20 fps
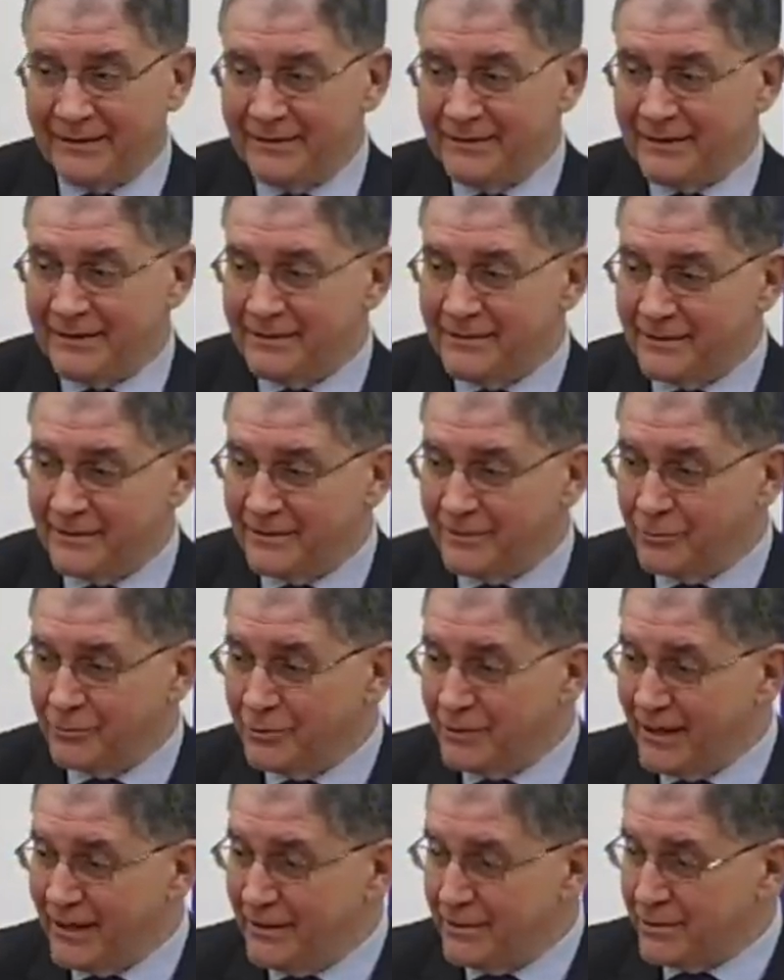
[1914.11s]
that it
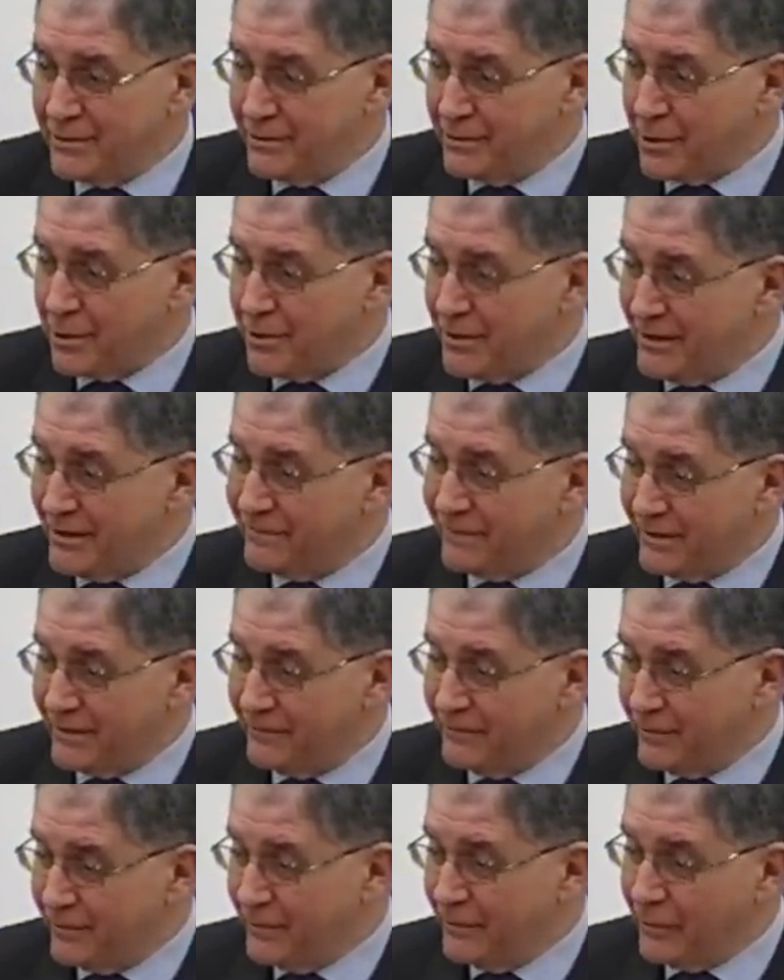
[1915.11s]
contains in itself
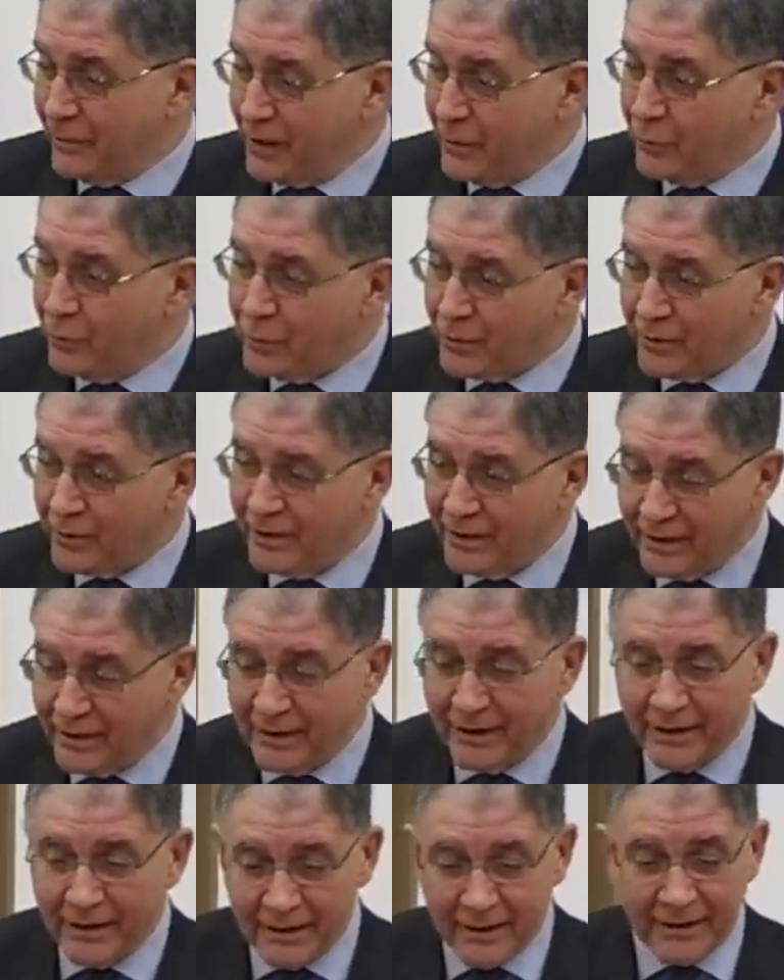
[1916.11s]
a, a whole
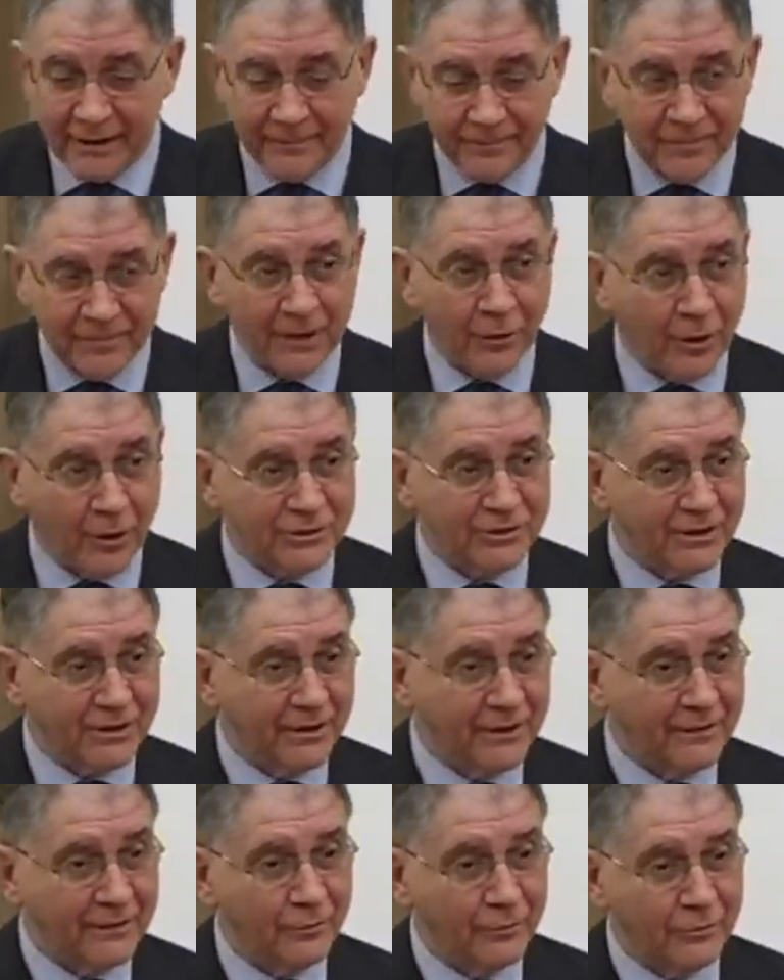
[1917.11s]
uh,
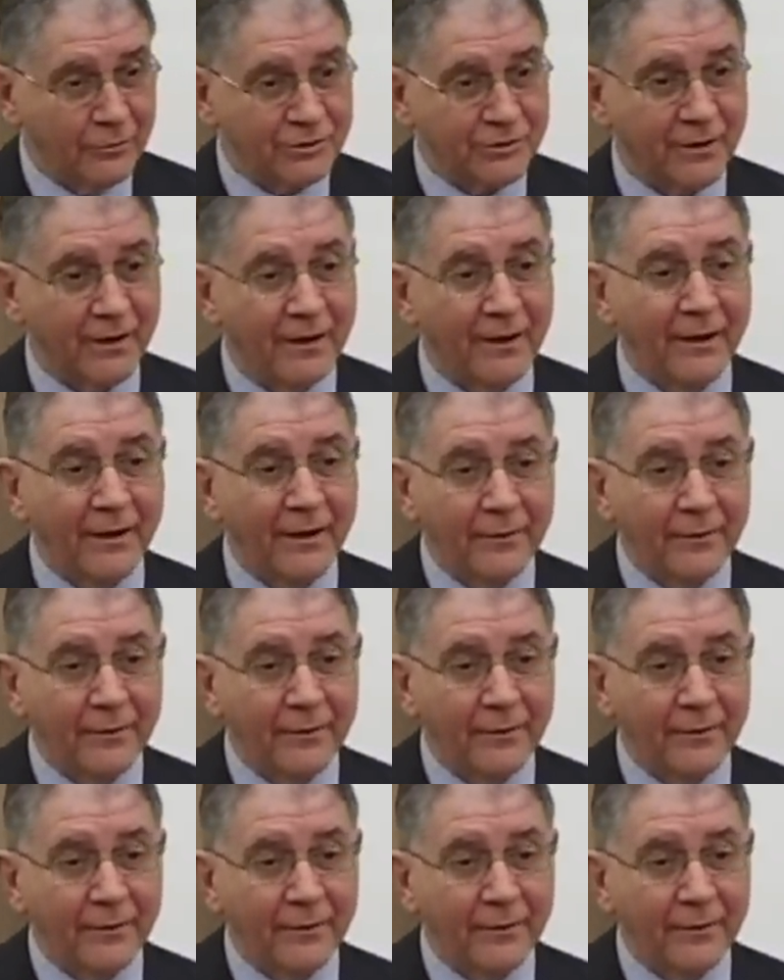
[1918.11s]
theological revolution.